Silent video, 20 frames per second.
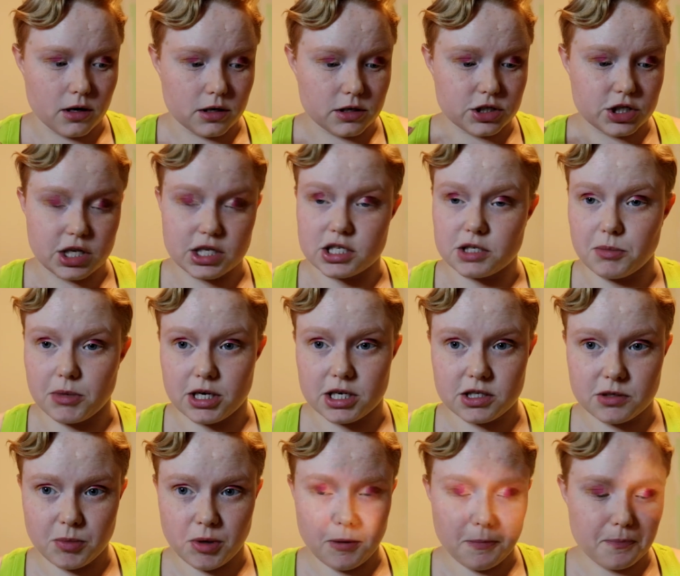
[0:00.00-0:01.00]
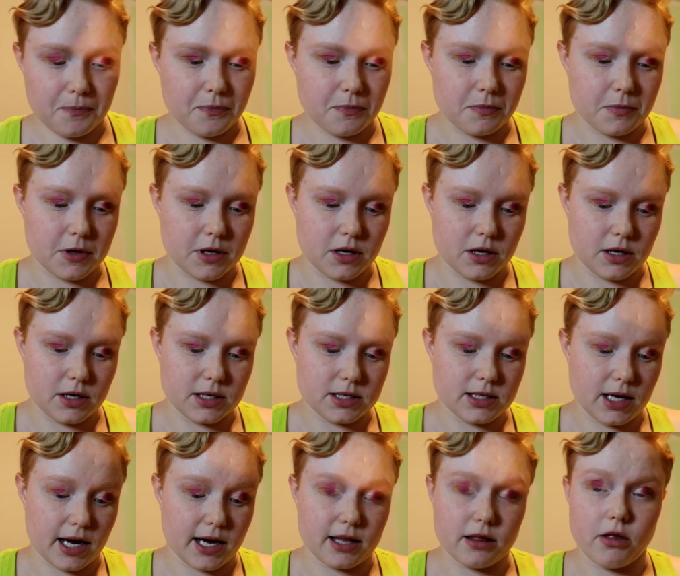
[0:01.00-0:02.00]
changed management because
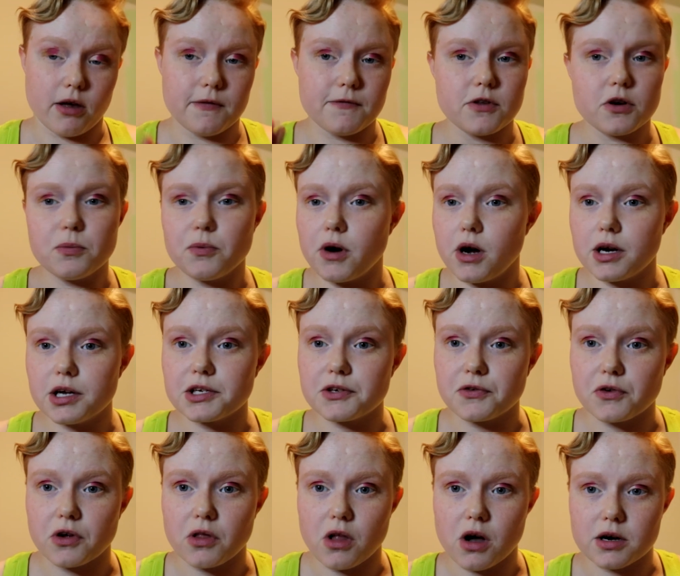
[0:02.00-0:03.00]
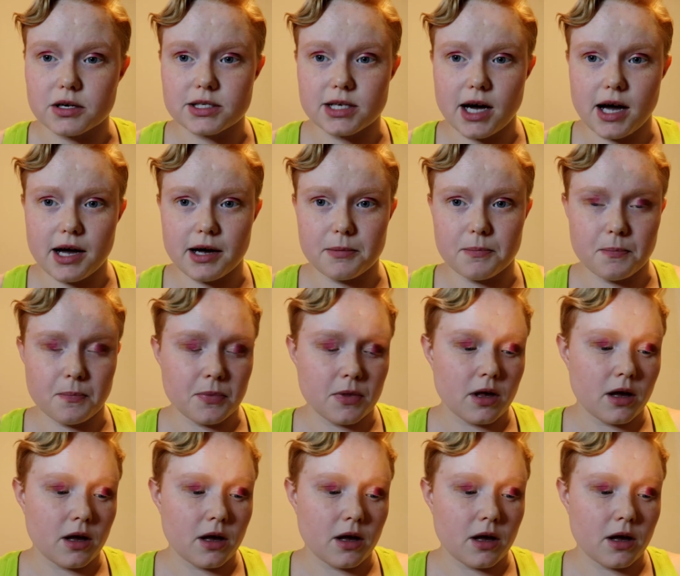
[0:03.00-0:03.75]
I had loved their products for a long time.